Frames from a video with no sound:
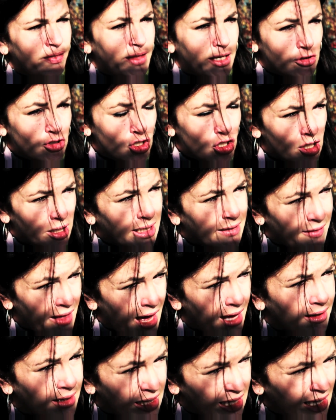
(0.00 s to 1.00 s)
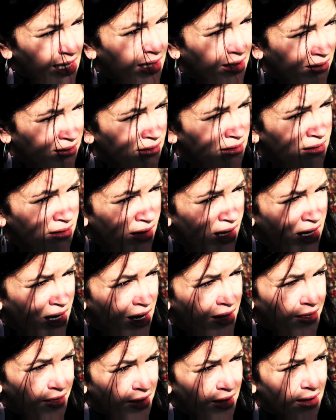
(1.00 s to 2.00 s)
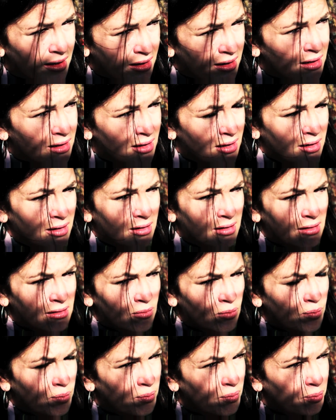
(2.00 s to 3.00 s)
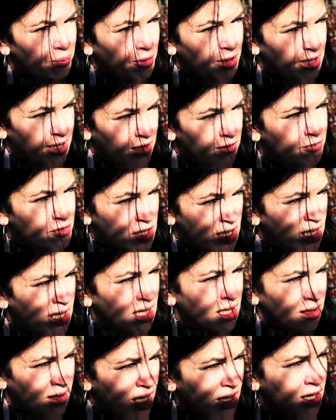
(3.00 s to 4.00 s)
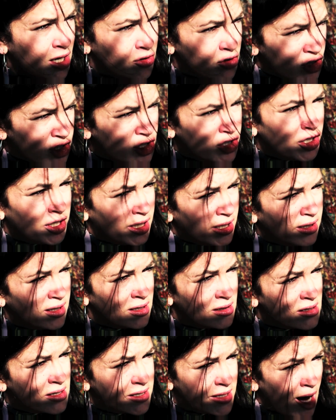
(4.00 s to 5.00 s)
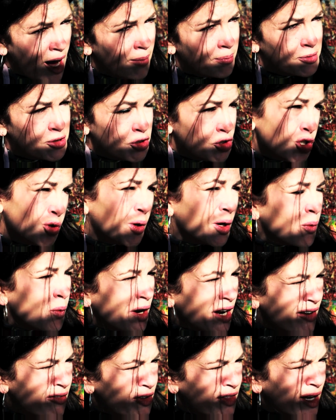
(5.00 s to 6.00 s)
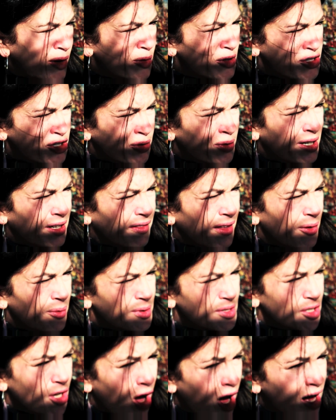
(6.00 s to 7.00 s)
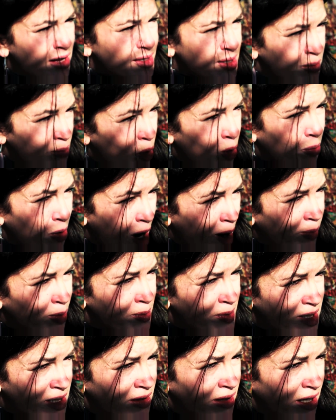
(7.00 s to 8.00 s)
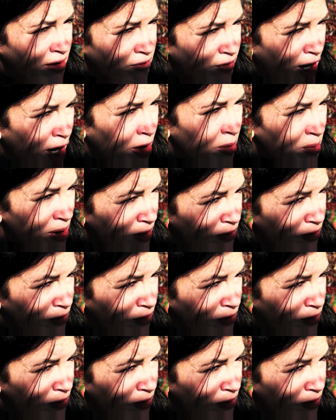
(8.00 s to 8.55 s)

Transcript: They took that in and I think believed in it and understood it and stopped doing whatever they were doing that was causing more problems in the environment.